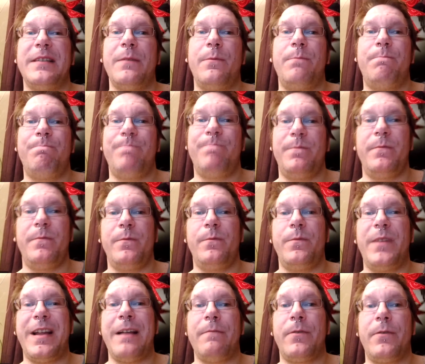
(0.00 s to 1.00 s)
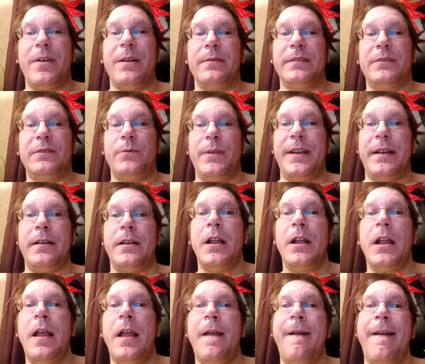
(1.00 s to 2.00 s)
That we have crowns in Sweden,
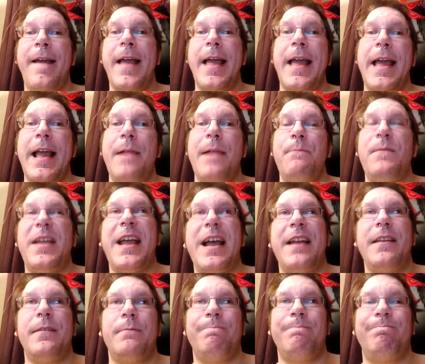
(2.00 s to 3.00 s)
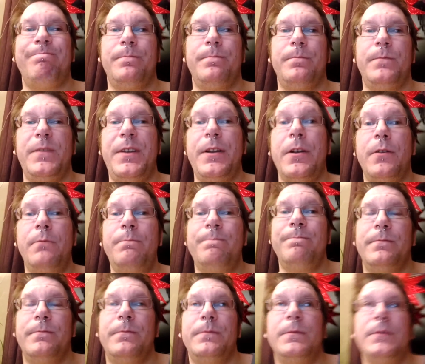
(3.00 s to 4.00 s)
and
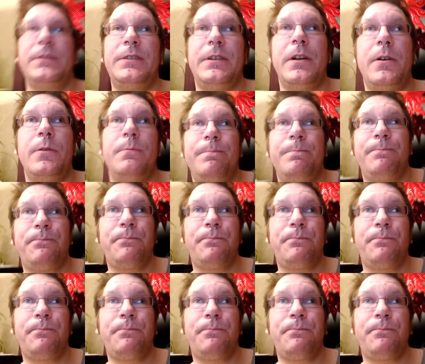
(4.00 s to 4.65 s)
so,